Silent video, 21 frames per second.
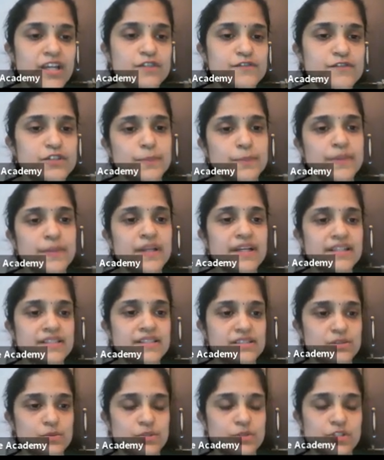
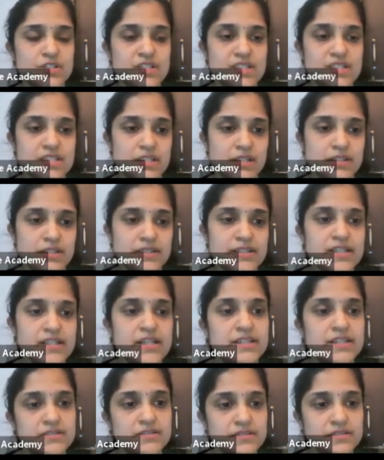supplies which is
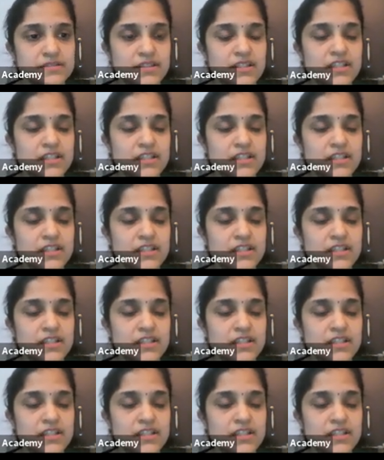done,